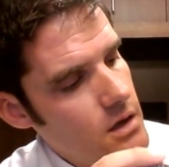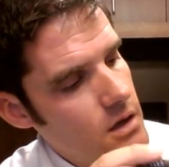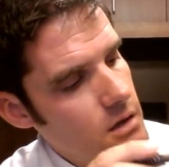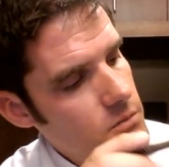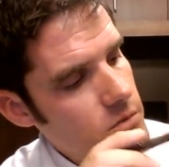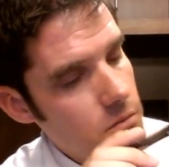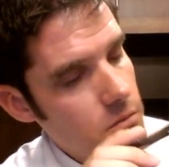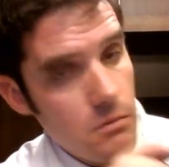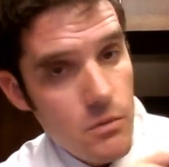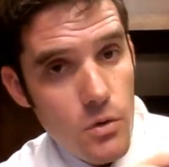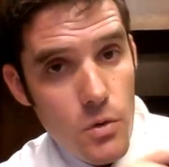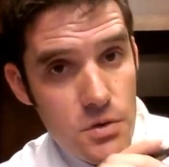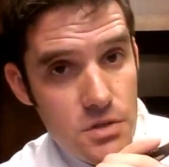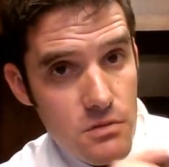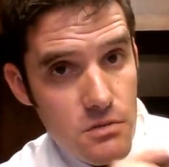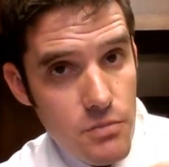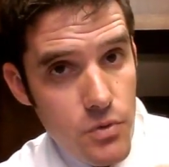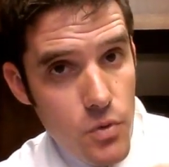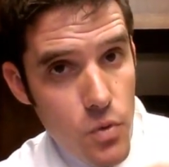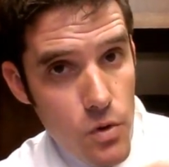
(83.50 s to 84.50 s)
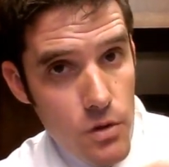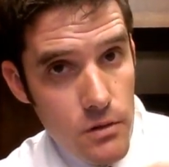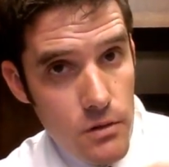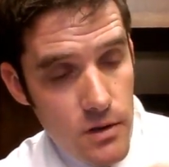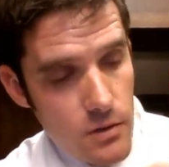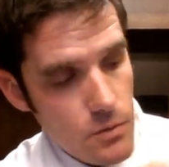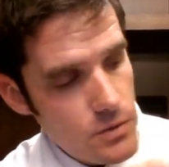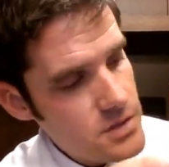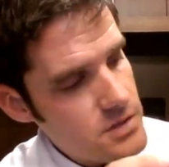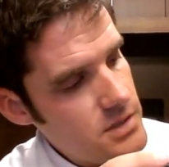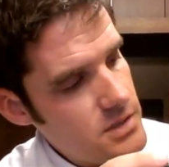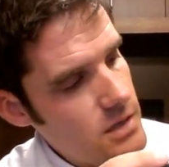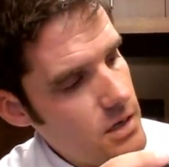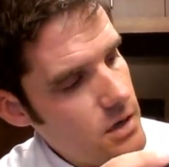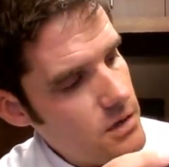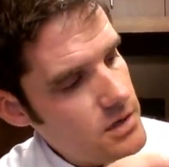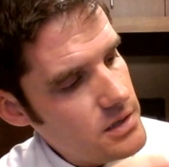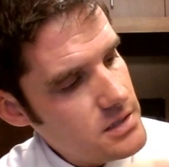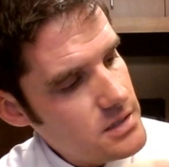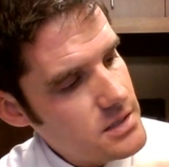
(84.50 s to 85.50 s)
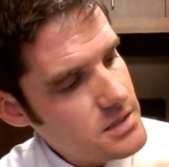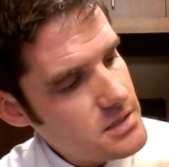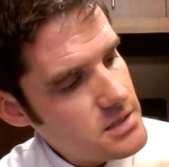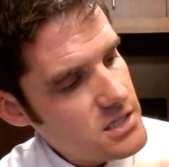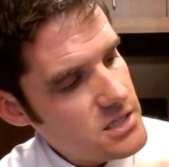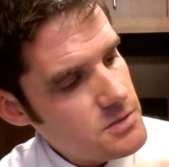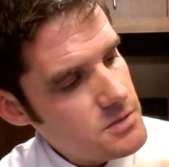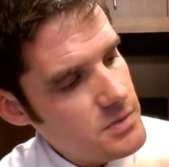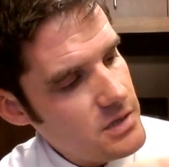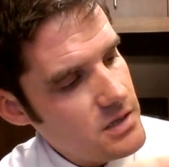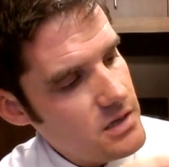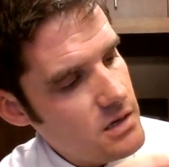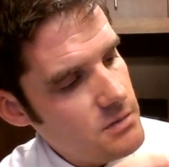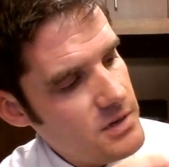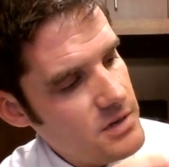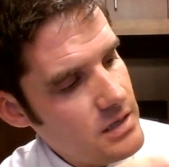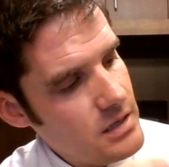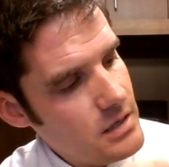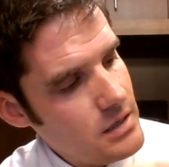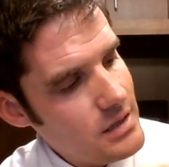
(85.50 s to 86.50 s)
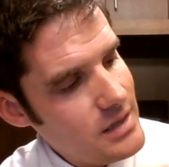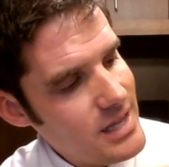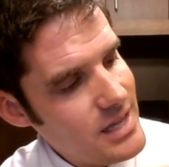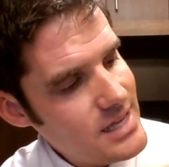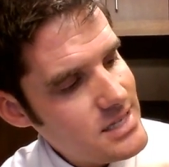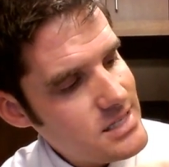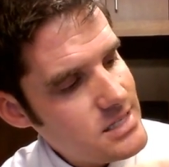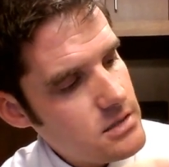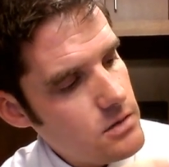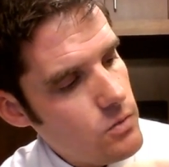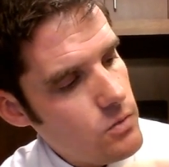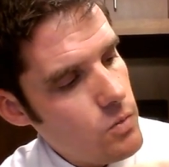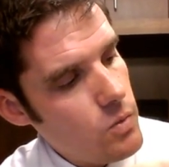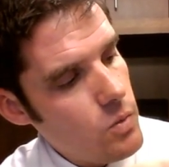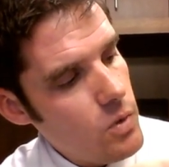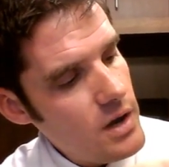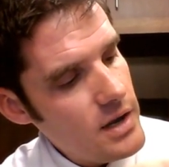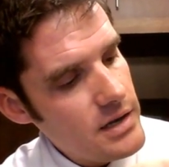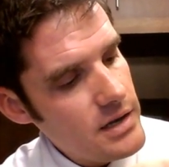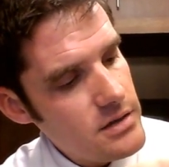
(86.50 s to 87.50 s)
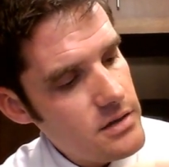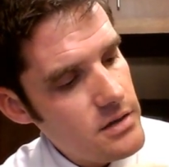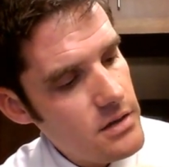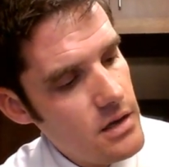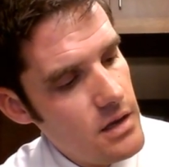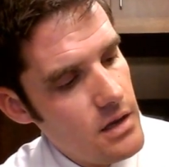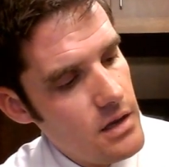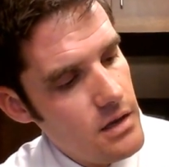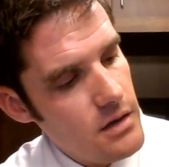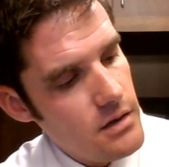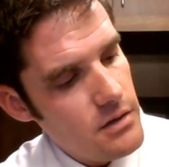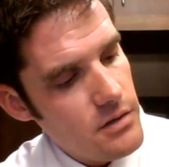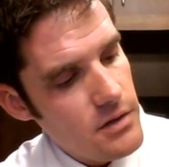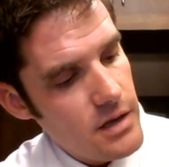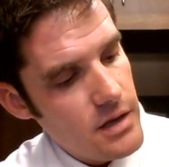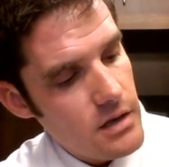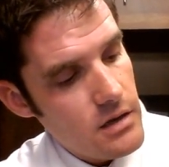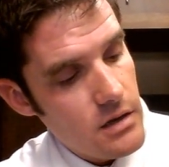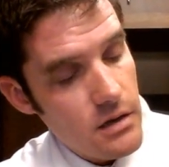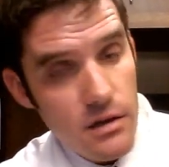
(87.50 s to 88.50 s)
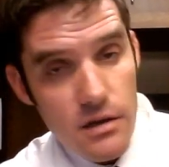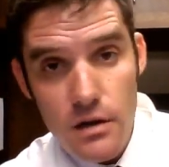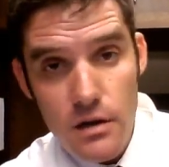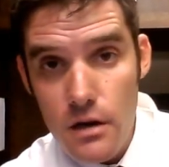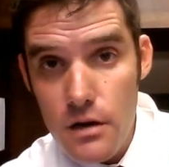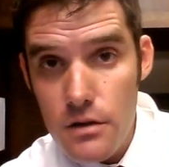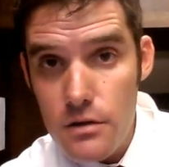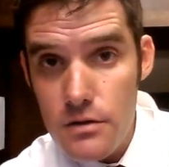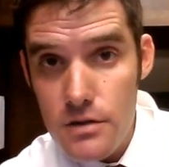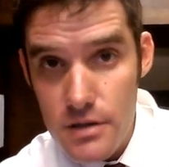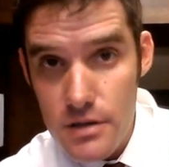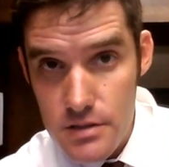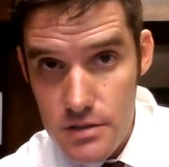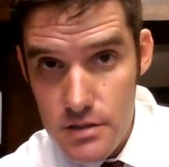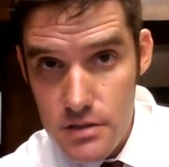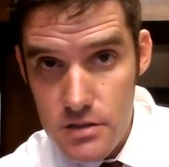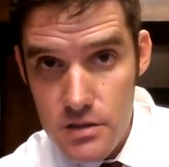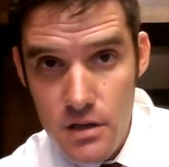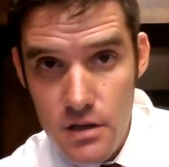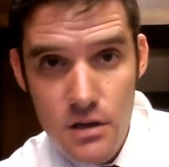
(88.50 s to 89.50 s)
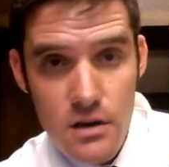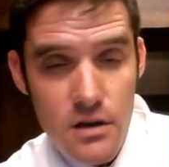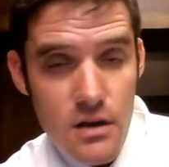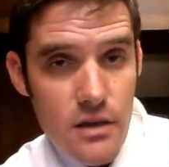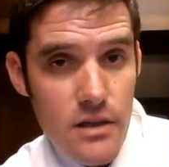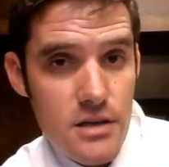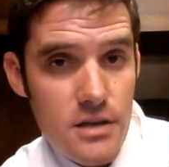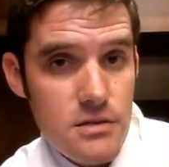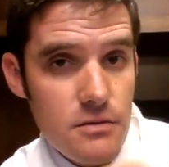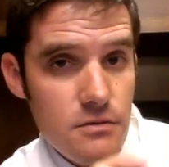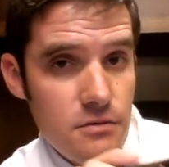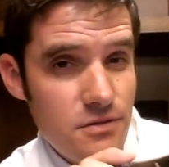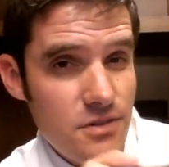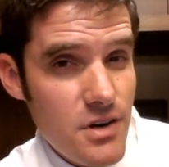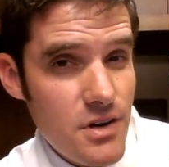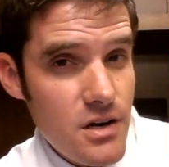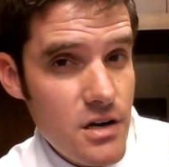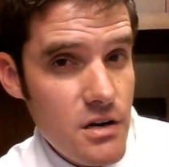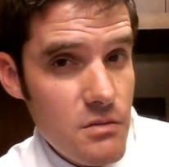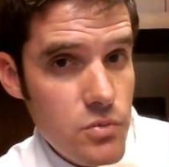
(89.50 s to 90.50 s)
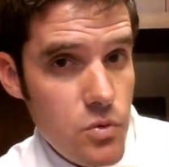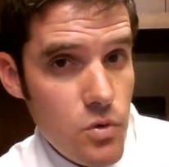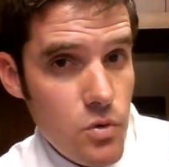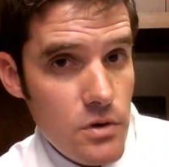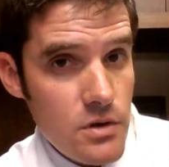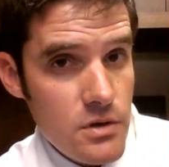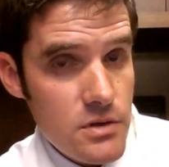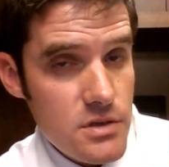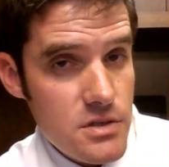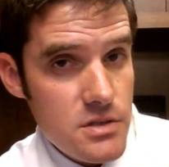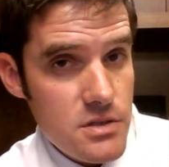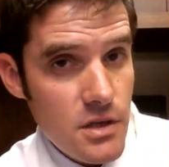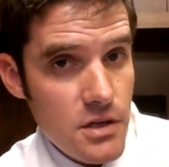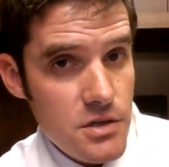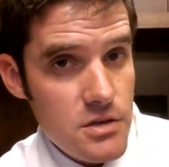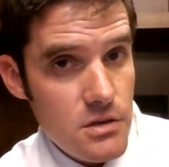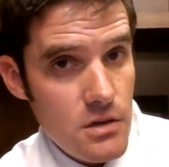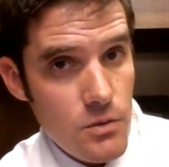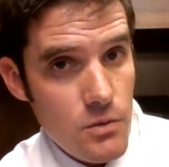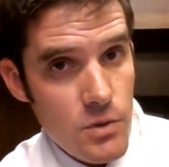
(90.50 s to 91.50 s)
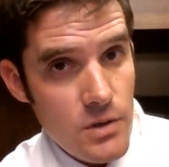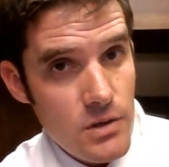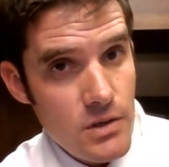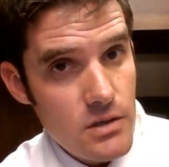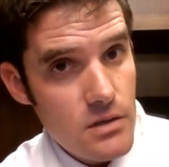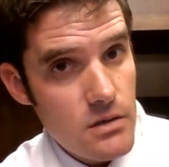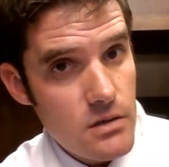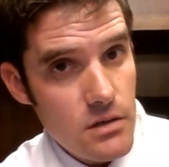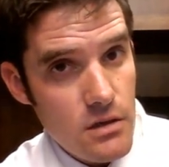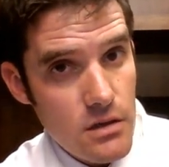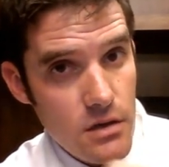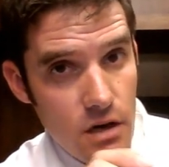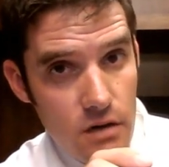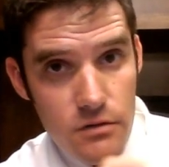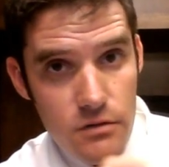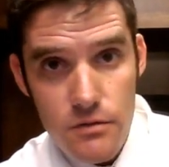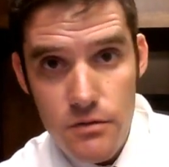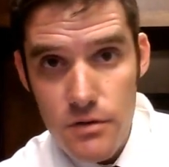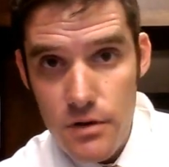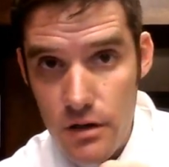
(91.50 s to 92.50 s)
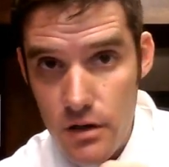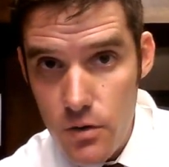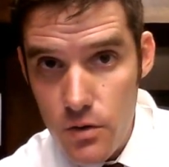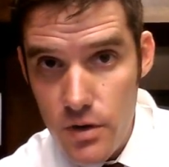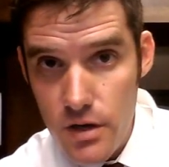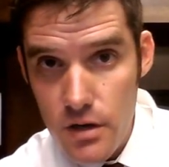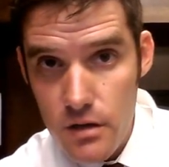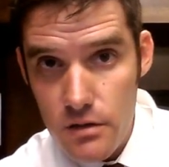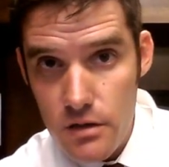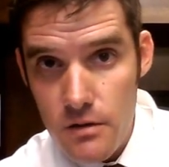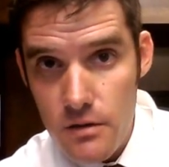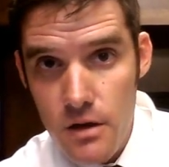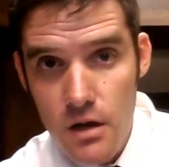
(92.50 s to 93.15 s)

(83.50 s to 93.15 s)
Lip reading: But most importantly, we see how that disc is becoming less white than the other discs. And that's a very important distinction that we need to cover very quickly.